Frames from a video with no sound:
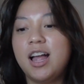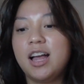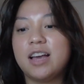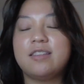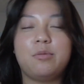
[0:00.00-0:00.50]

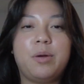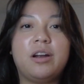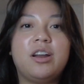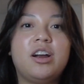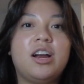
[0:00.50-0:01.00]
Because the
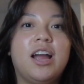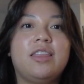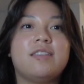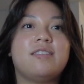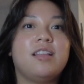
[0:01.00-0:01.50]
weirder and
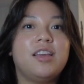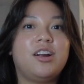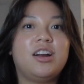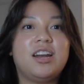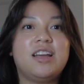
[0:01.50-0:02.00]
the
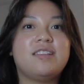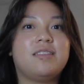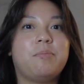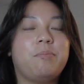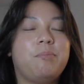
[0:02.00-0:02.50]
sillier it is,
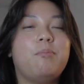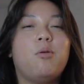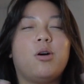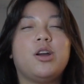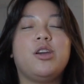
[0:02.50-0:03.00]
the
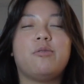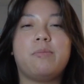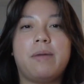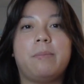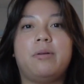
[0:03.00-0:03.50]
more you
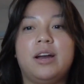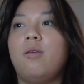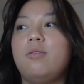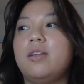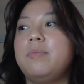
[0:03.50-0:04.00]
remember it.
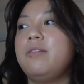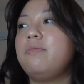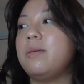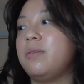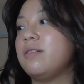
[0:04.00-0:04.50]
Let me
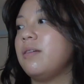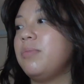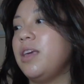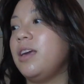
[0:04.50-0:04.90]
remember something.